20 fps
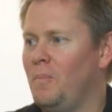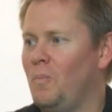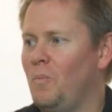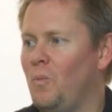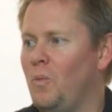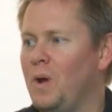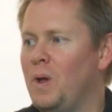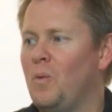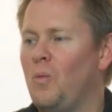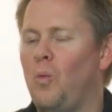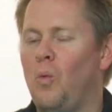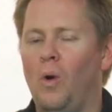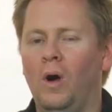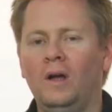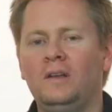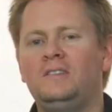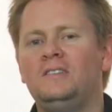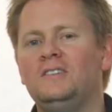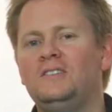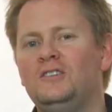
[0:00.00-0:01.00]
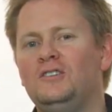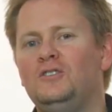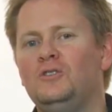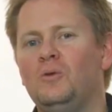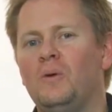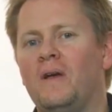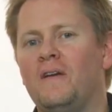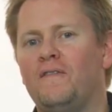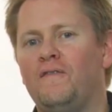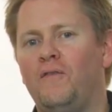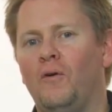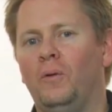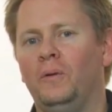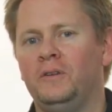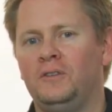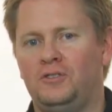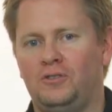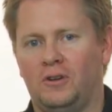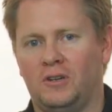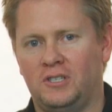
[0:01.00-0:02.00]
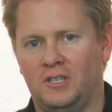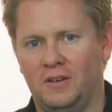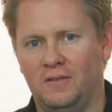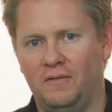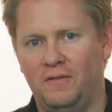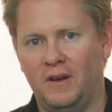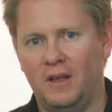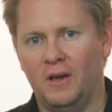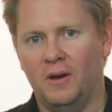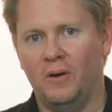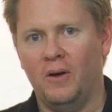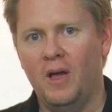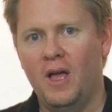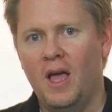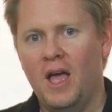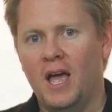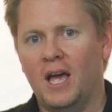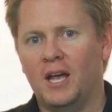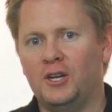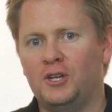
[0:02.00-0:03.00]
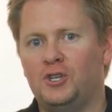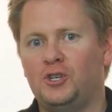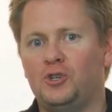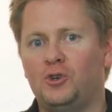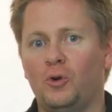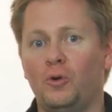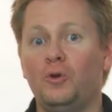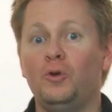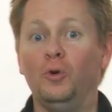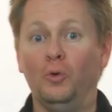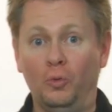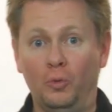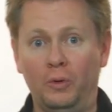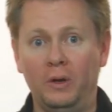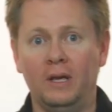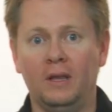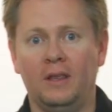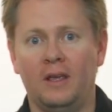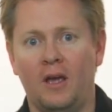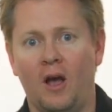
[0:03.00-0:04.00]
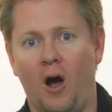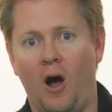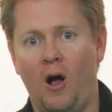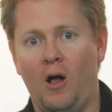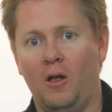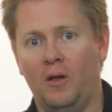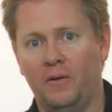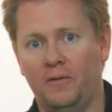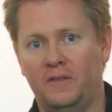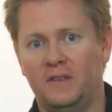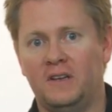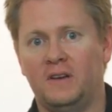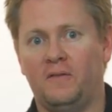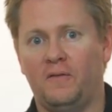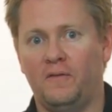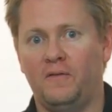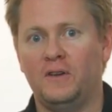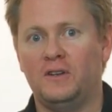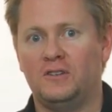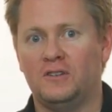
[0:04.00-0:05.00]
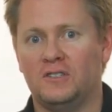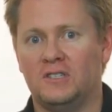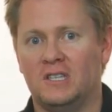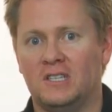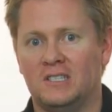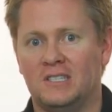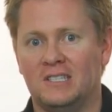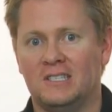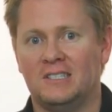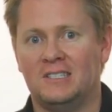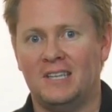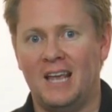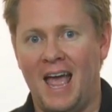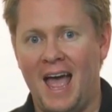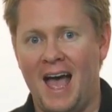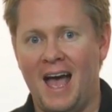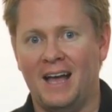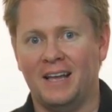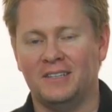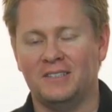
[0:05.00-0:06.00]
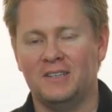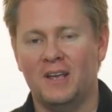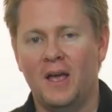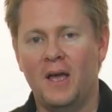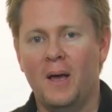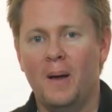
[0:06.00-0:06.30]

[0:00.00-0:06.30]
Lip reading: We wanted to do a full instruction video and show you really all of the different features this has,